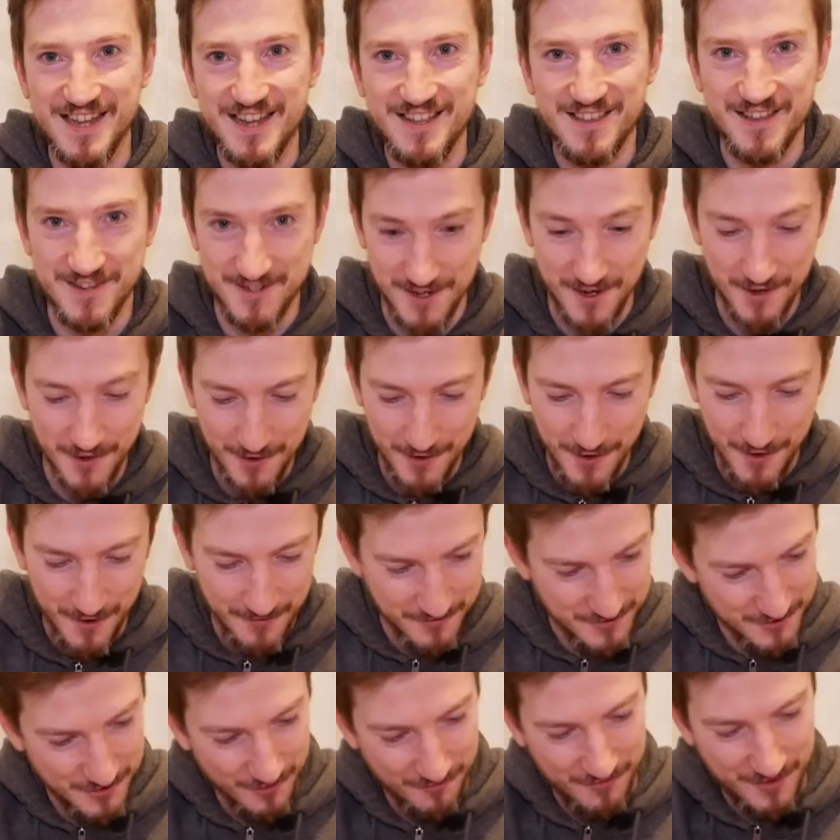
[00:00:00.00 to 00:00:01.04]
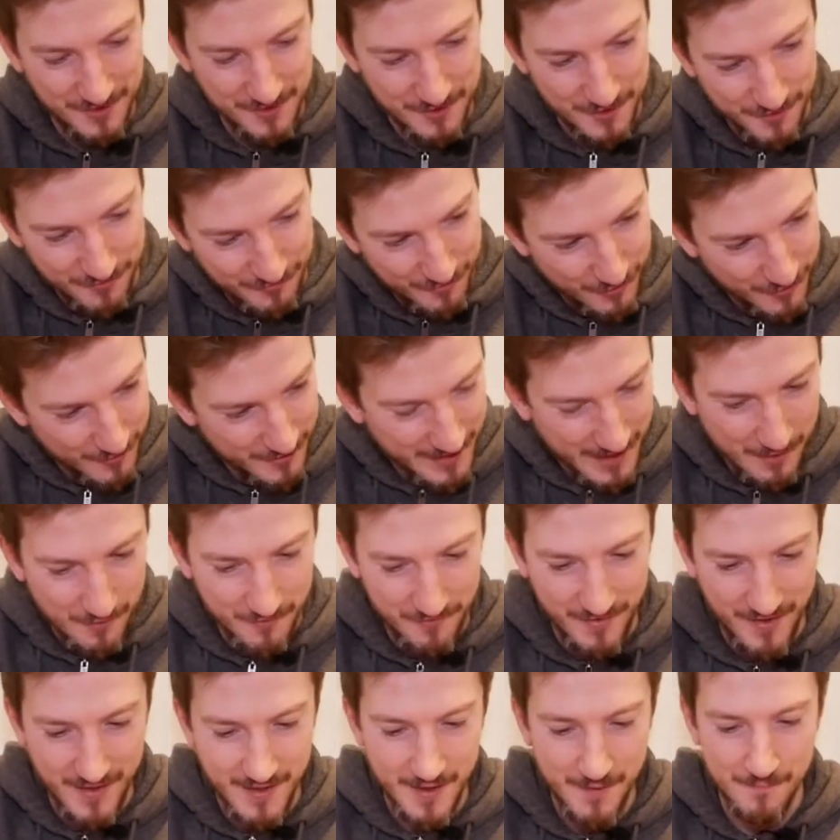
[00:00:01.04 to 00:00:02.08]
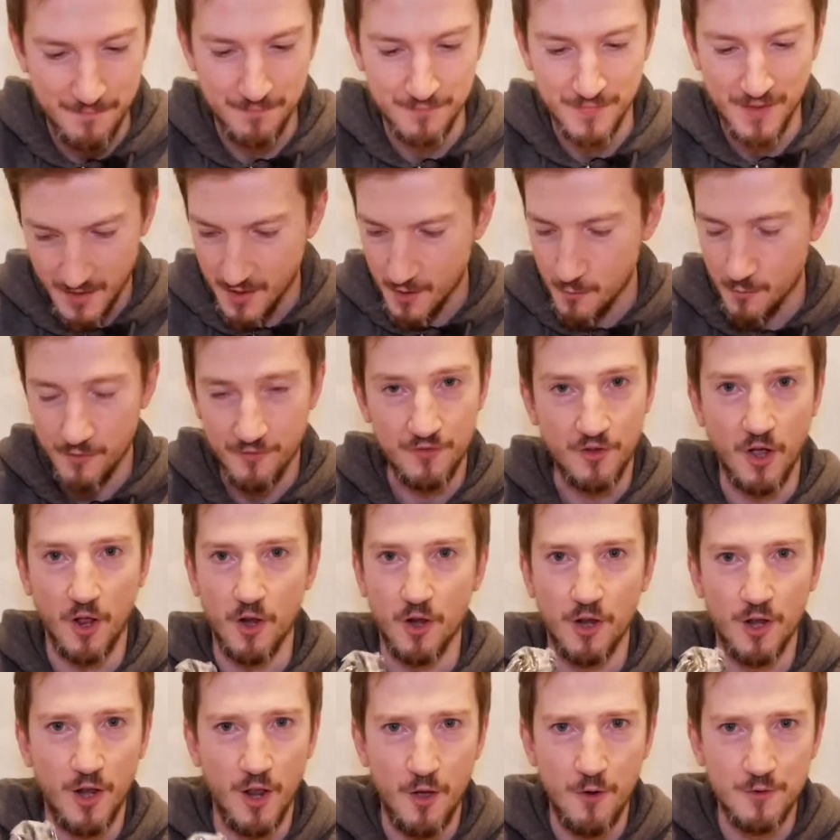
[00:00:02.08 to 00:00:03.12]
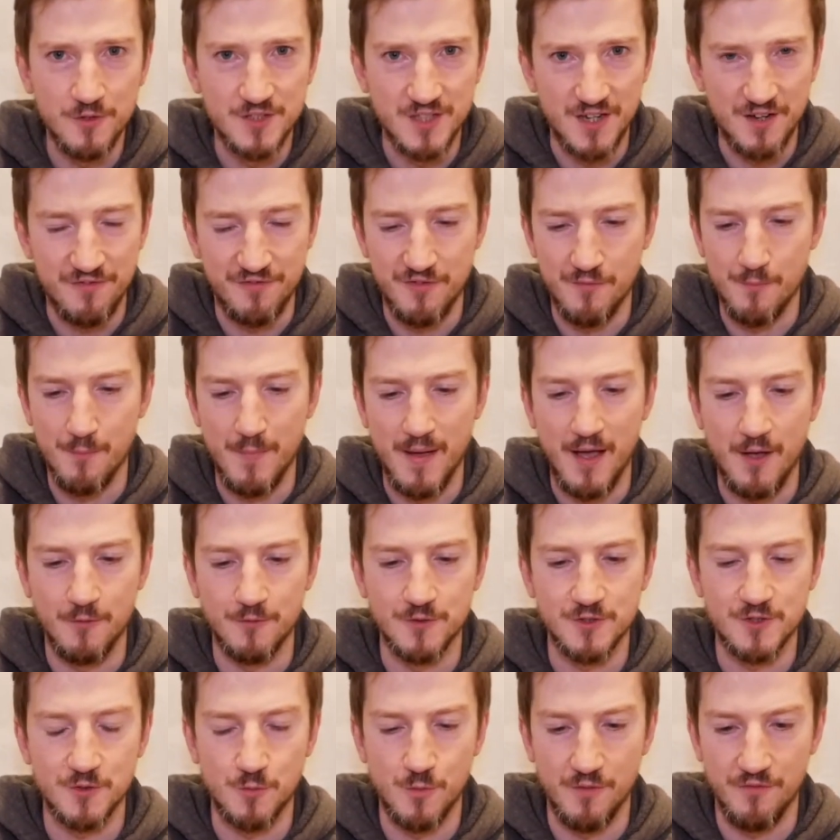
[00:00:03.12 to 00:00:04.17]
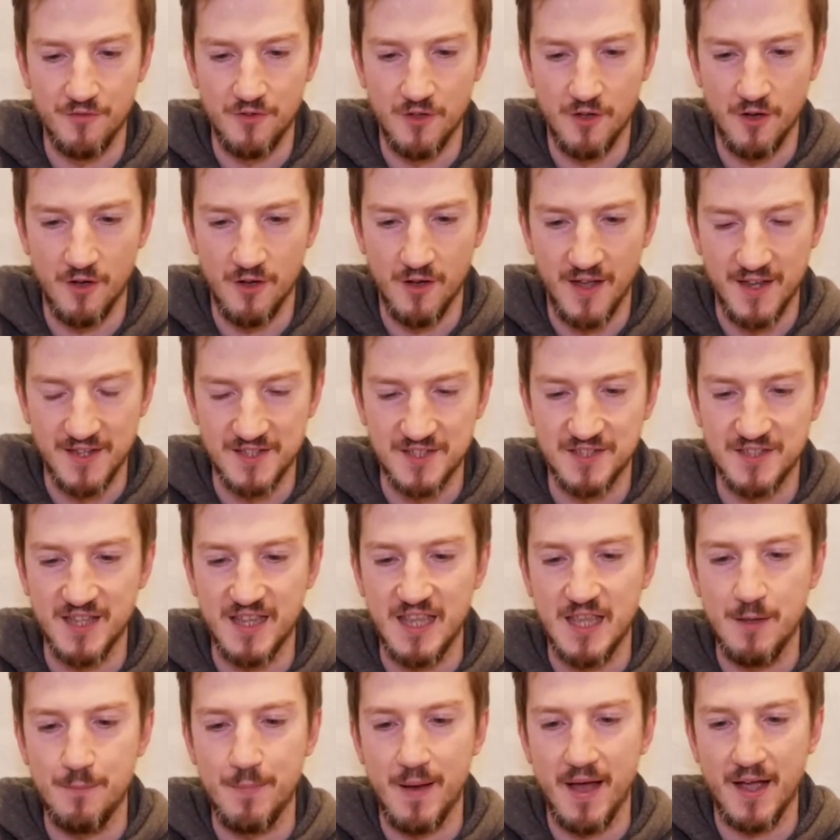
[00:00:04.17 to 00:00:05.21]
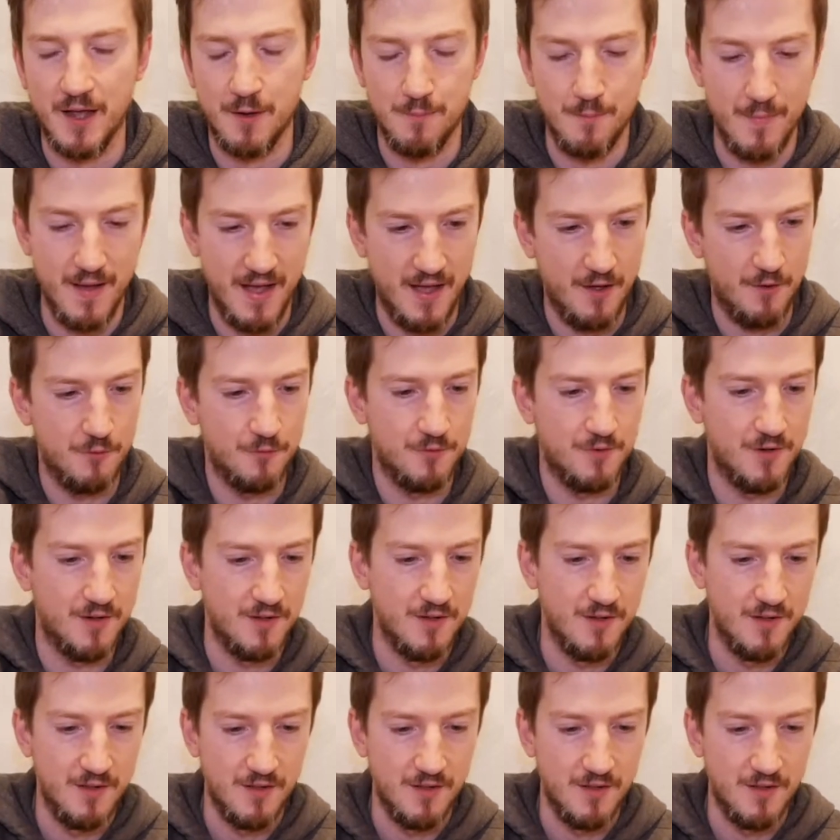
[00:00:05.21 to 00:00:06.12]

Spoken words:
there's a lot of stuff that's just fallen out of here. We've got loads of different mounts. We've got a sticky back mount.